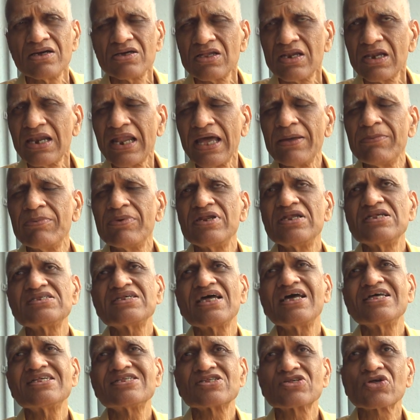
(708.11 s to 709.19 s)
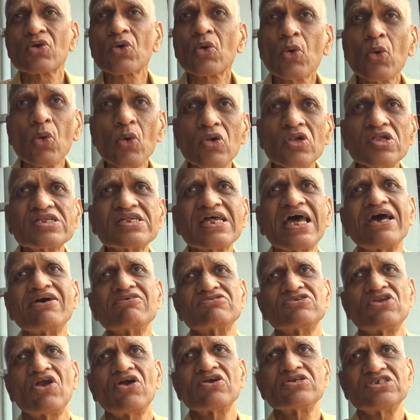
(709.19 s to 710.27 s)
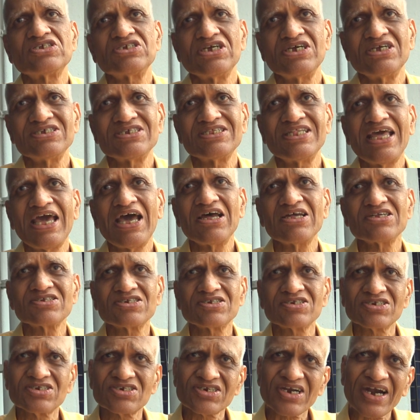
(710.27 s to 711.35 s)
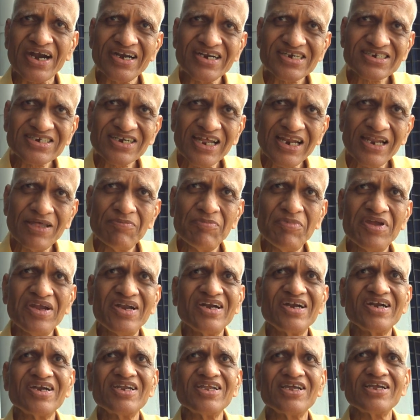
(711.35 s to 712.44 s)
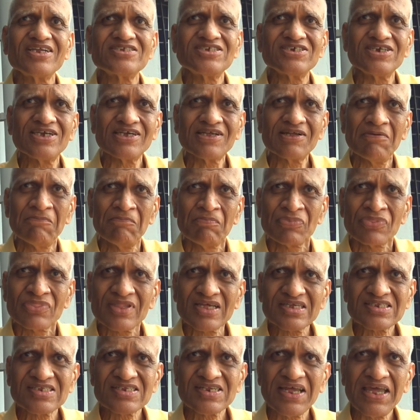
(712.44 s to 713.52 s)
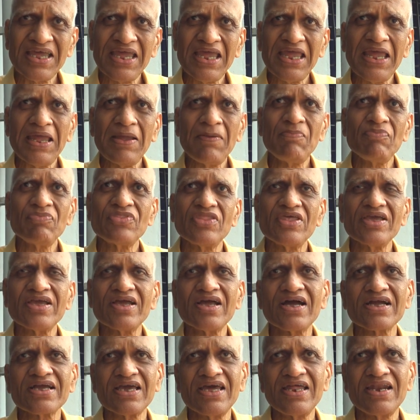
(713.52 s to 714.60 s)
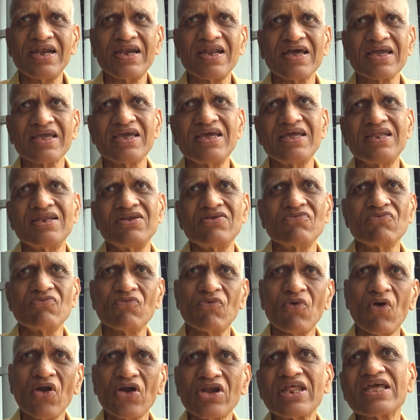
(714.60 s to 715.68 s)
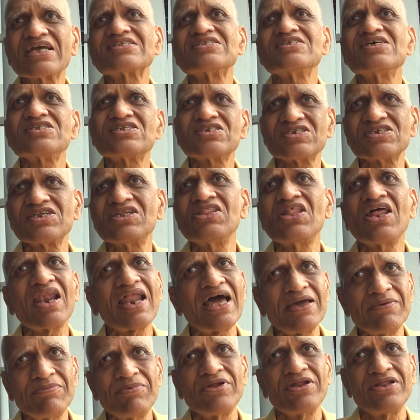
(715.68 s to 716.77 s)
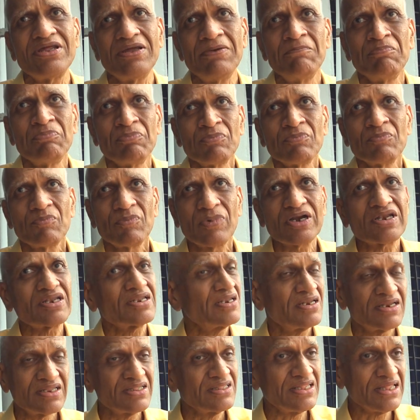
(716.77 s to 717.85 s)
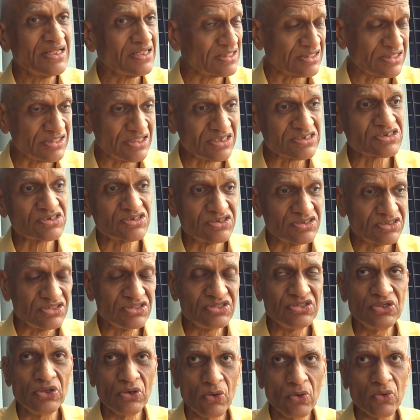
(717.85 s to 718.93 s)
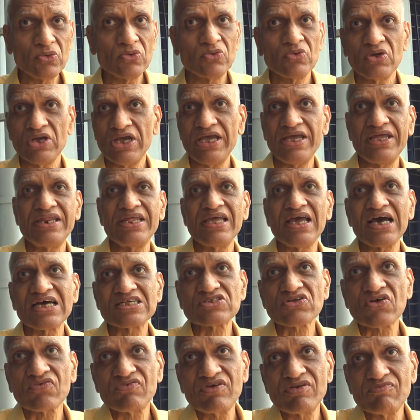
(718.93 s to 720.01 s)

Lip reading: library science schools have not changed. They have traditionally been teaching the same thing again and again, what exists in the library. But this new areas of